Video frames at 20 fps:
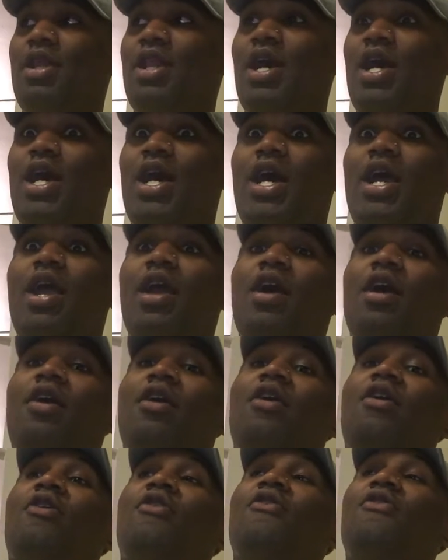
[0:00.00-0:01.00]
And I
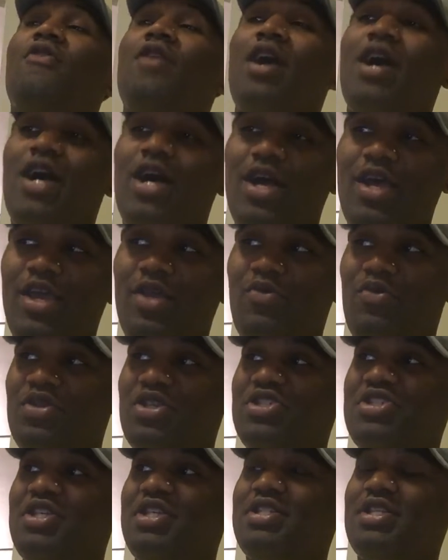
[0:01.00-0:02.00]
cried
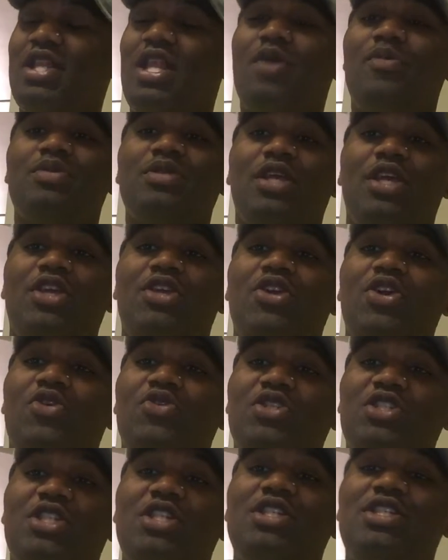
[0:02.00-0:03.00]
when she said, I was like,
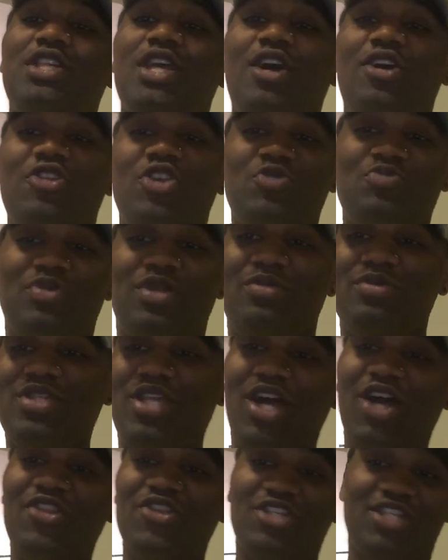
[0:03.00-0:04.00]
yo, she childish, but I'm
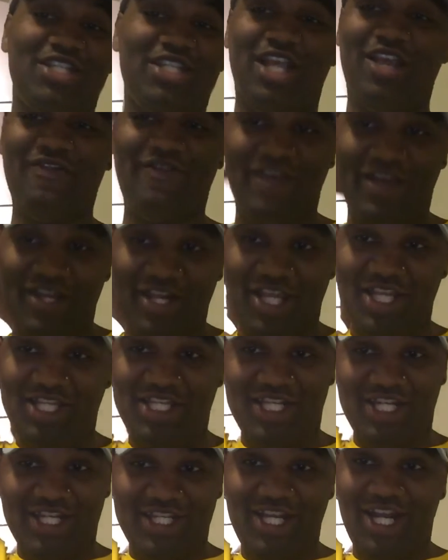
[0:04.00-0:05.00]
childish because I found that
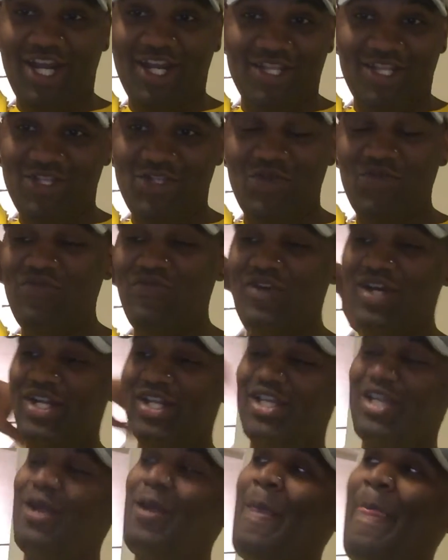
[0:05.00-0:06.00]
shit entirely too
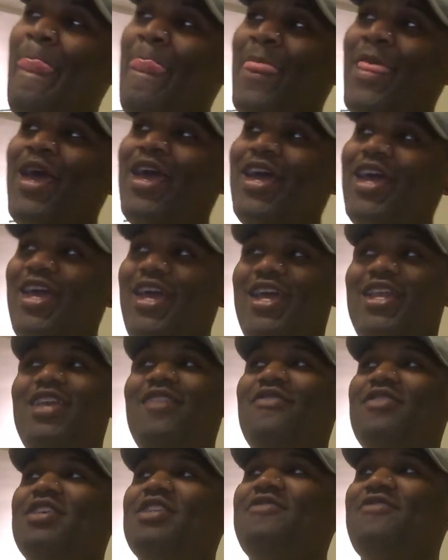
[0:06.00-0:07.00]
funny. And
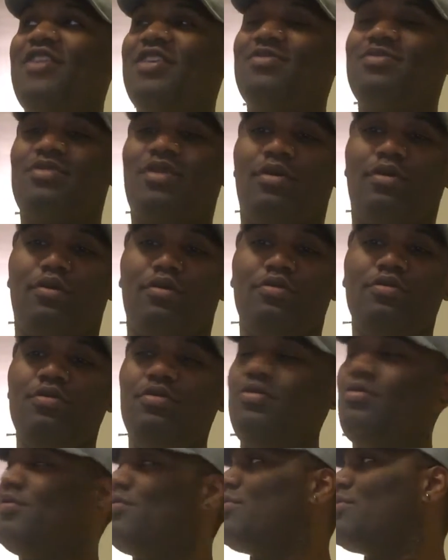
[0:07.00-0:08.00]
even his face was like,
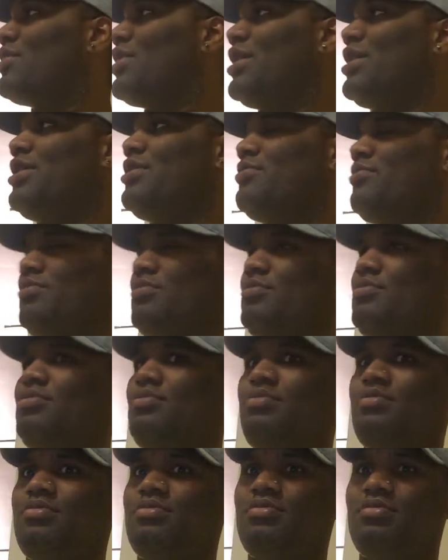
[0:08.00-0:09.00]
like,
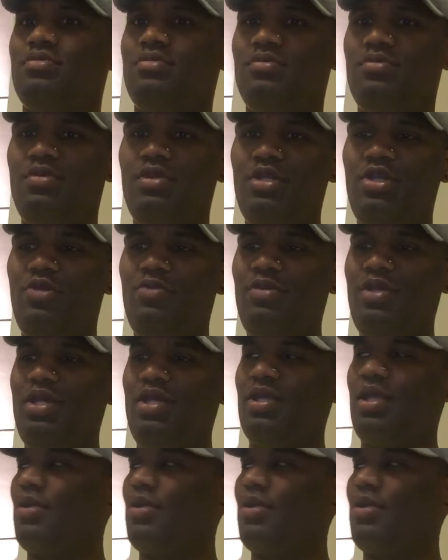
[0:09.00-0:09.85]
what do you mean?